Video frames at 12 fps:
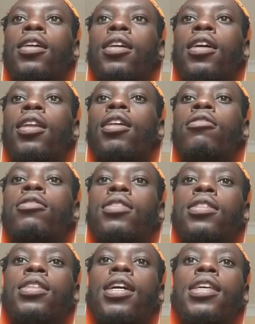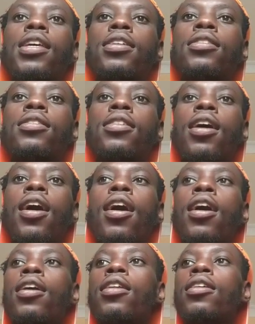and on this I just
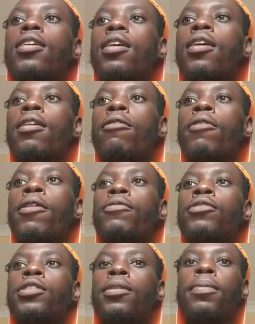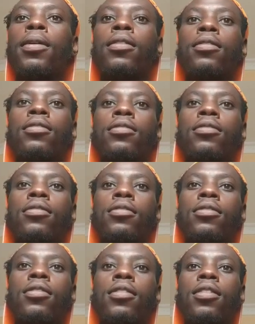add a wave shaper,
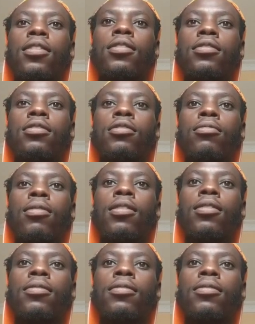this one.